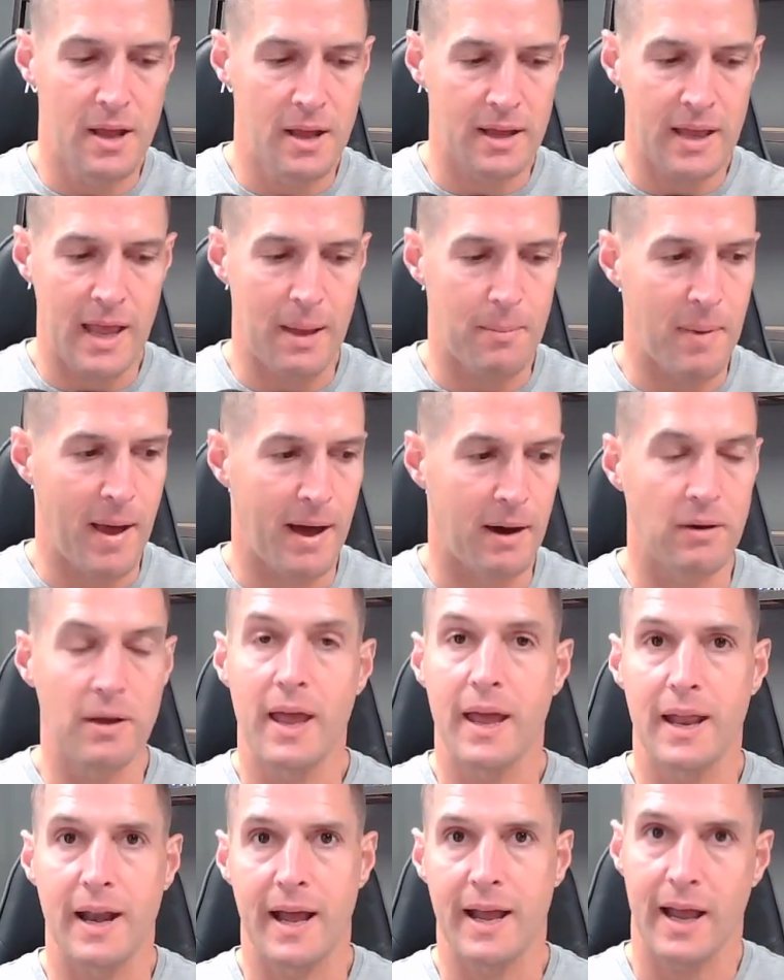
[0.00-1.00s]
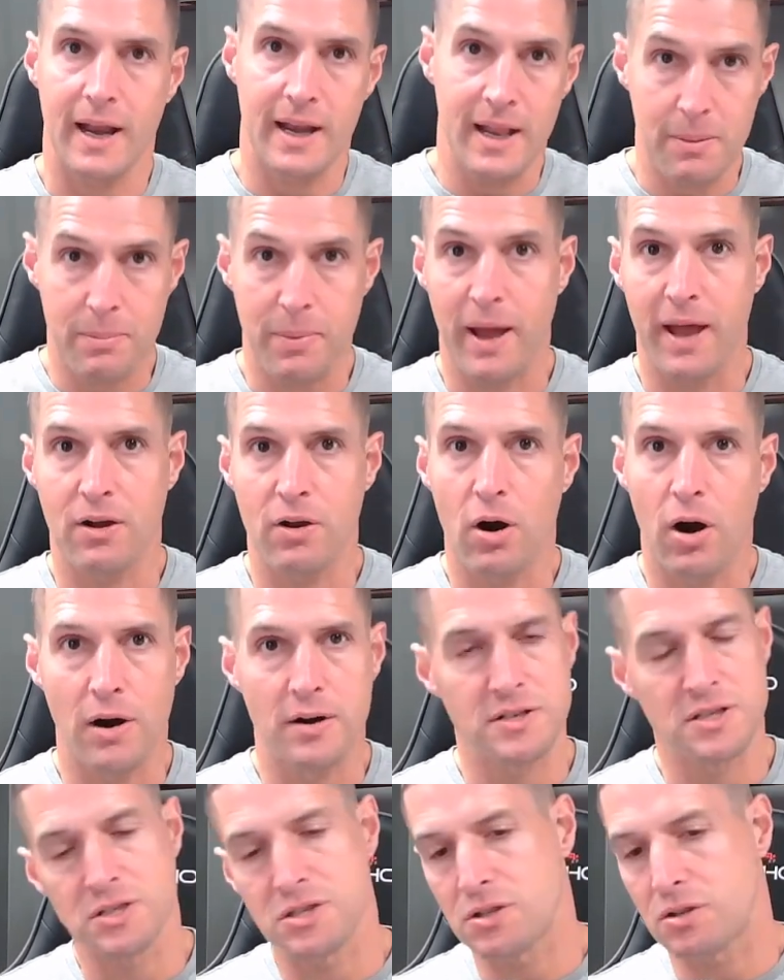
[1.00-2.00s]
came out, and I got hit by a car
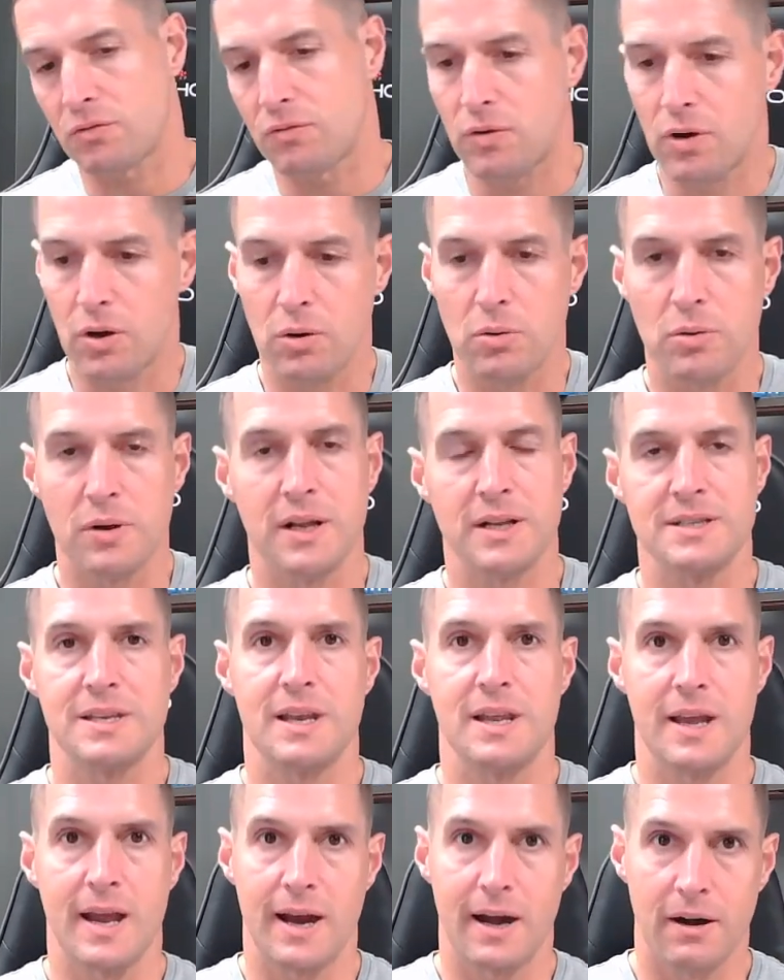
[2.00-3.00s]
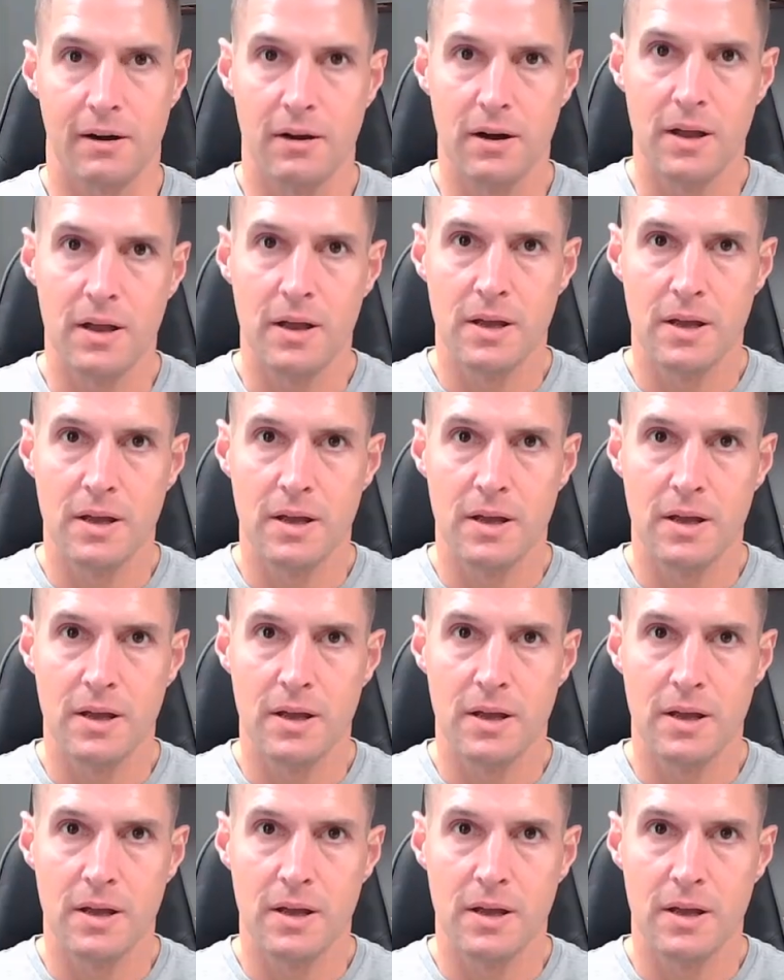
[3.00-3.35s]
and just thrown into the air.